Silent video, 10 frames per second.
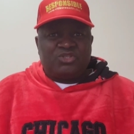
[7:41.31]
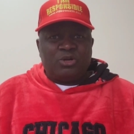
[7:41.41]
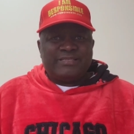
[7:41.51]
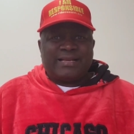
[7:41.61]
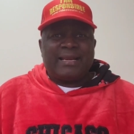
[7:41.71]

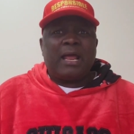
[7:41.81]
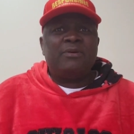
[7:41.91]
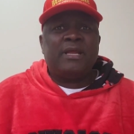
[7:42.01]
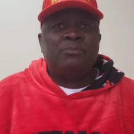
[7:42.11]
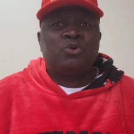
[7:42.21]
Don't allow
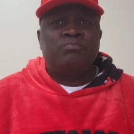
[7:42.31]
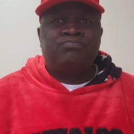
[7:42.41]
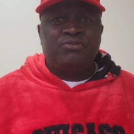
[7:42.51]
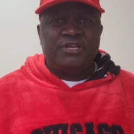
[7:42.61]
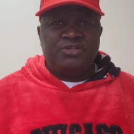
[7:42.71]
them to
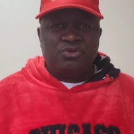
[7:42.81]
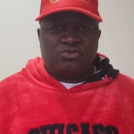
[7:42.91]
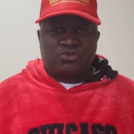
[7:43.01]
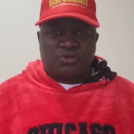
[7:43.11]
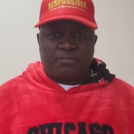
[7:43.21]
bully you
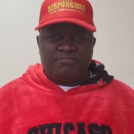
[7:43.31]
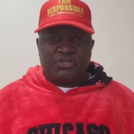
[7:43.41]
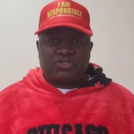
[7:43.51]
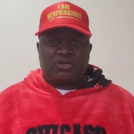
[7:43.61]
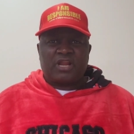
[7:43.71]
to
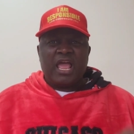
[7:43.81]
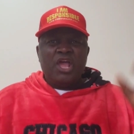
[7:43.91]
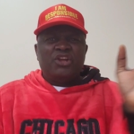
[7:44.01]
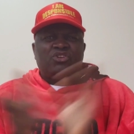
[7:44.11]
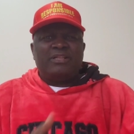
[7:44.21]
submission.
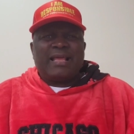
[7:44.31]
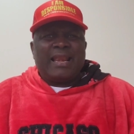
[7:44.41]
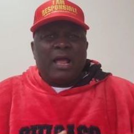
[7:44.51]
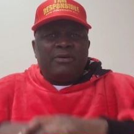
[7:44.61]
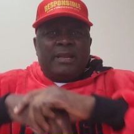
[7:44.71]
Don't
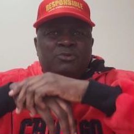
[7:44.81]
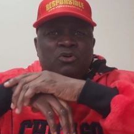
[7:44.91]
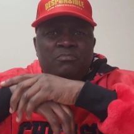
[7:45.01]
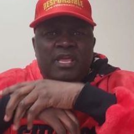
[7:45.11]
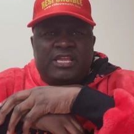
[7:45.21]
allow them
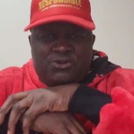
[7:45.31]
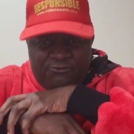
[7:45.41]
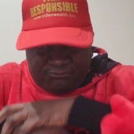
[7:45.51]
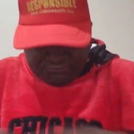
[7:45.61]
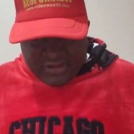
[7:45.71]
to make you
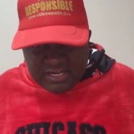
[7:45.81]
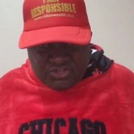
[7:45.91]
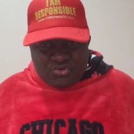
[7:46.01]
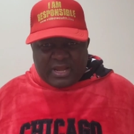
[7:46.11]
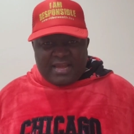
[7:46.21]
feel
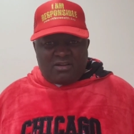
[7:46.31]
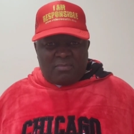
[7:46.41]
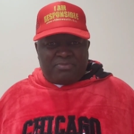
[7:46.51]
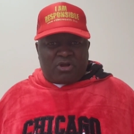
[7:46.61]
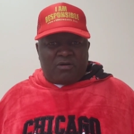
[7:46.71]
you
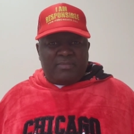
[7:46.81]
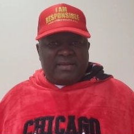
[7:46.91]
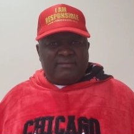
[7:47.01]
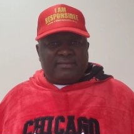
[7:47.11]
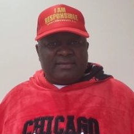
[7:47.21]
cannot become
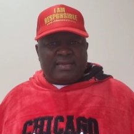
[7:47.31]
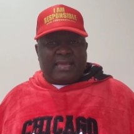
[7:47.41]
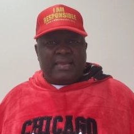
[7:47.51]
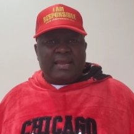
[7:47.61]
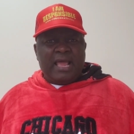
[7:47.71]
anything
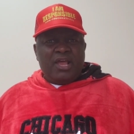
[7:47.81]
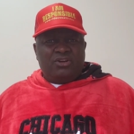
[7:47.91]
again.